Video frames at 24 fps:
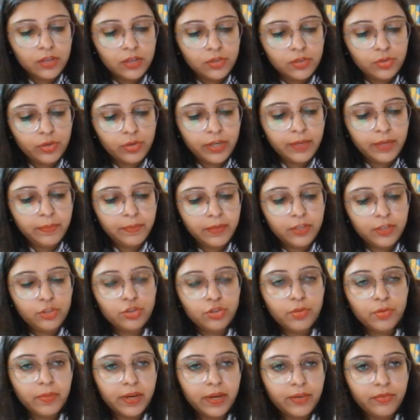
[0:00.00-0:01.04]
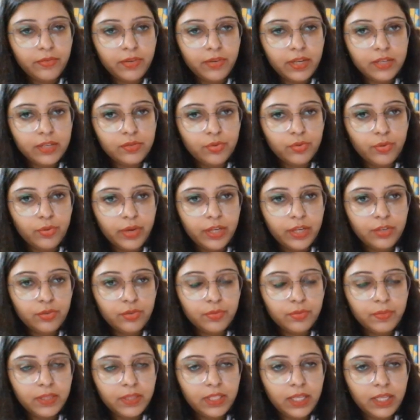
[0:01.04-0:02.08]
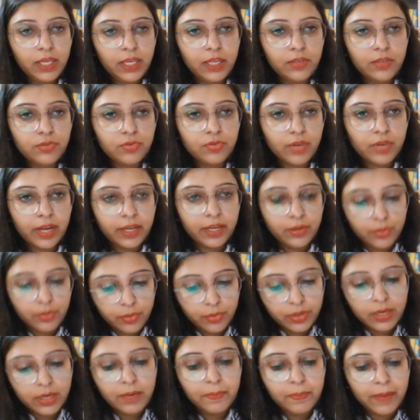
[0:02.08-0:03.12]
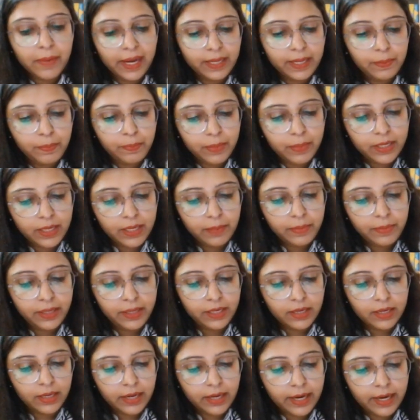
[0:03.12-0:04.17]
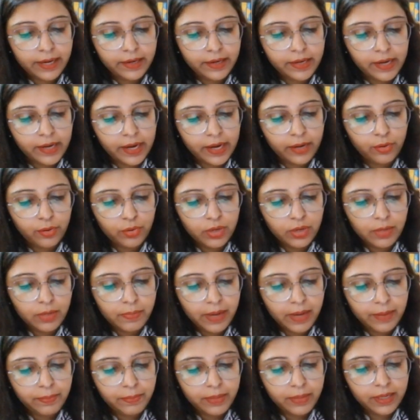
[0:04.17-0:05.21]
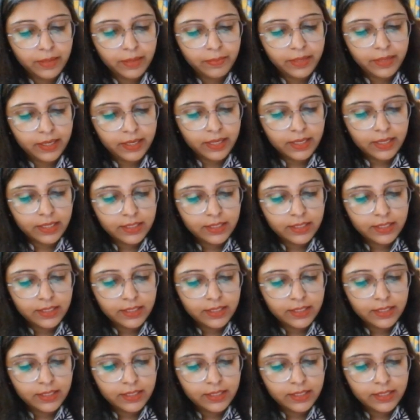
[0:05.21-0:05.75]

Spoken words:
So it means geometry is going to be the trigonal bipyramidal, and trigonal bipyramidal